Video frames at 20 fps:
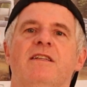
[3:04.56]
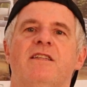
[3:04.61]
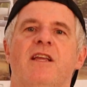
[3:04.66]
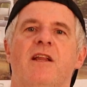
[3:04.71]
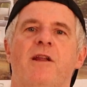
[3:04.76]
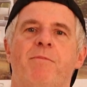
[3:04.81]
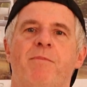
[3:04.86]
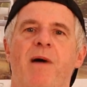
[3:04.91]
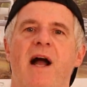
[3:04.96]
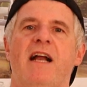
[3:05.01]
is
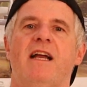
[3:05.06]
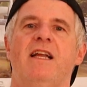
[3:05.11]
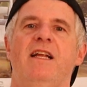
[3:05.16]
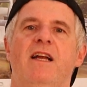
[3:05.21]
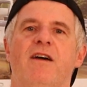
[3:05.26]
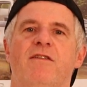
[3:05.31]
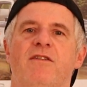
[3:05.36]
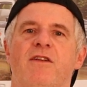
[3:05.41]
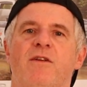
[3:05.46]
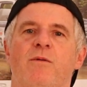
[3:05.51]
at the back of
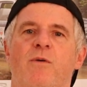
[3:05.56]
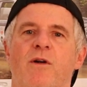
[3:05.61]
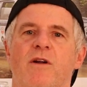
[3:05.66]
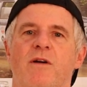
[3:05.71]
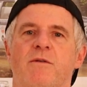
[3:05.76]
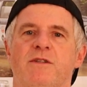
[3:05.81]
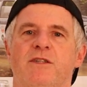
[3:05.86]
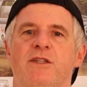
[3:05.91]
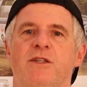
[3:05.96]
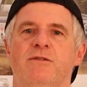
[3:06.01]
the oven, the one
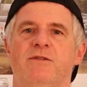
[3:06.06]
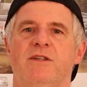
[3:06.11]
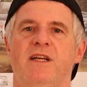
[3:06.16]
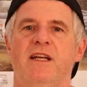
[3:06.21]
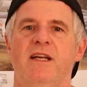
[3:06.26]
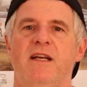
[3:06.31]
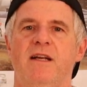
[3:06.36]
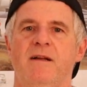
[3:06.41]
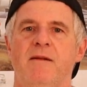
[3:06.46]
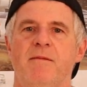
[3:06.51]
I was
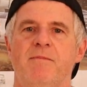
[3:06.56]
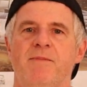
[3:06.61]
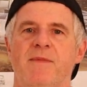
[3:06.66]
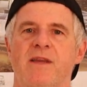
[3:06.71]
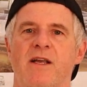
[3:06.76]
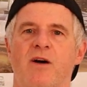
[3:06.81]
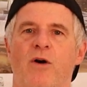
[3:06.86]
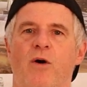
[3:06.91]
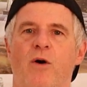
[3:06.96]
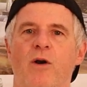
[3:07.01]
using,
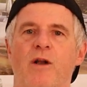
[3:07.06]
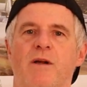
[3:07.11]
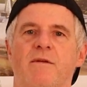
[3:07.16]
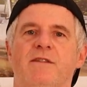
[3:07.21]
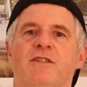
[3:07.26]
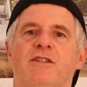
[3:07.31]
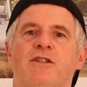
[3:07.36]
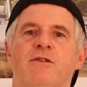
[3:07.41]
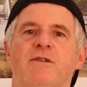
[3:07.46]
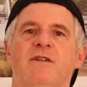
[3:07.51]
all it
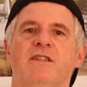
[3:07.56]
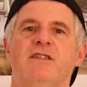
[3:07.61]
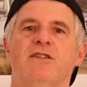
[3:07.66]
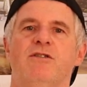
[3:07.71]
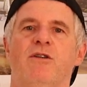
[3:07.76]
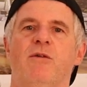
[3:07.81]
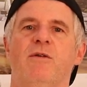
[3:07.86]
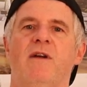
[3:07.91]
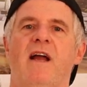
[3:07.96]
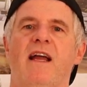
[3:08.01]
was doing is
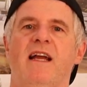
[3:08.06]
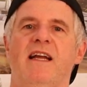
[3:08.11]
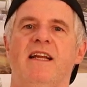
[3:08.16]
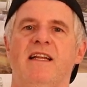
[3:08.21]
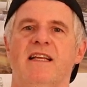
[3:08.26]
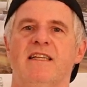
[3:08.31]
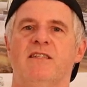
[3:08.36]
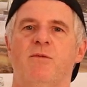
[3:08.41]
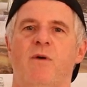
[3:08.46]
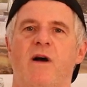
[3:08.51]
throwing that
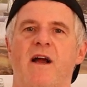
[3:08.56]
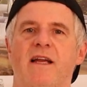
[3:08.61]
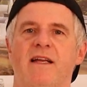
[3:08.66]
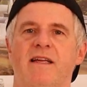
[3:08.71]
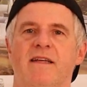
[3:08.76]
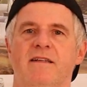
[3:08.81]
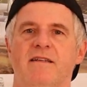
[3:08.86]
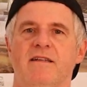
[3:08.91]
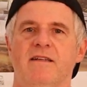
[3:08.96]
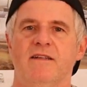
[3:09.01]
heat this
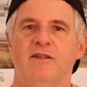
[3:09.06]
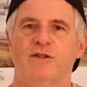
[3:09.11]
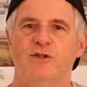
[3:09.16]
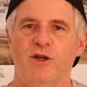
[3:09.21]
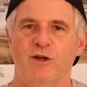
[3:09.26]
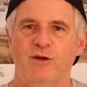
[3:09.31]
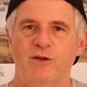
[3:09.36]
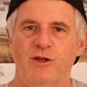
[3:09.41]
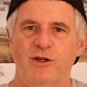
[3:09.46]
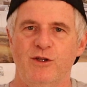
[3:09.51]
way.
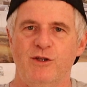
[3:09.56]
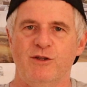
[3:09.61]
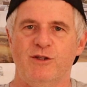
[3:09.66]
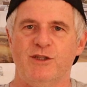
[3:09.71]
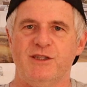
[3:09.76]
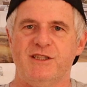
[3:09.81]
So you